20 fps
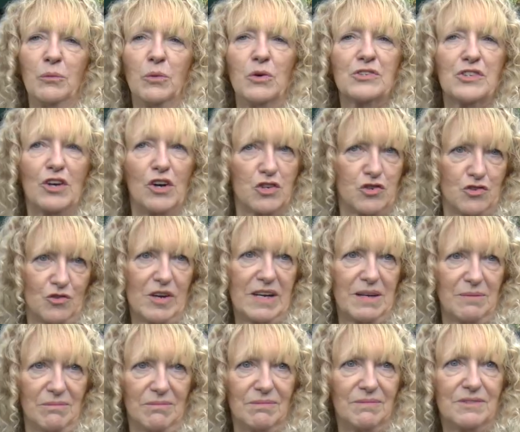was our
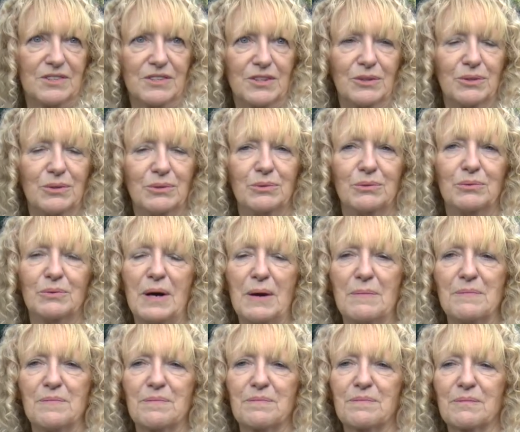dream to,
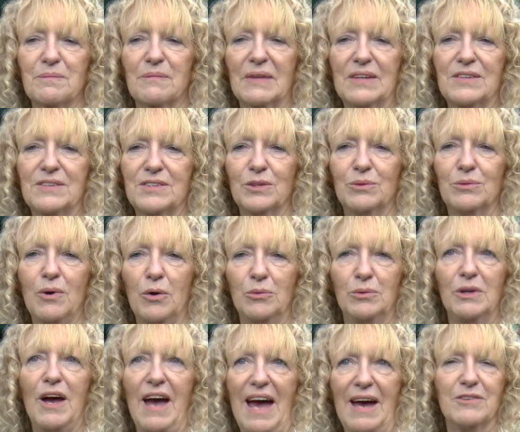um, to
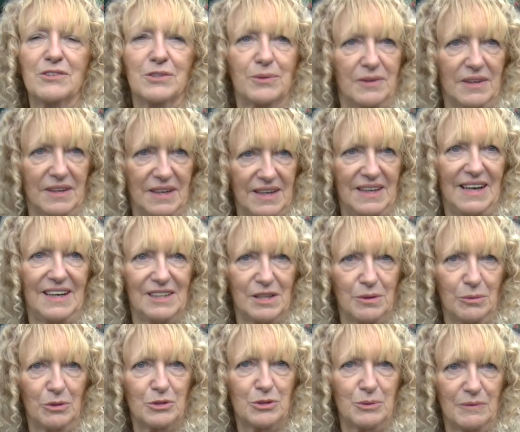own a house with a canal at
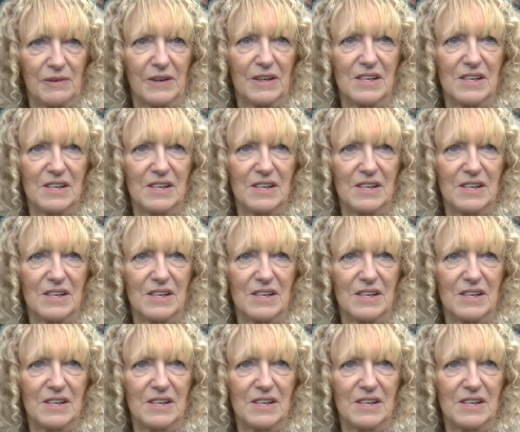the bottom of the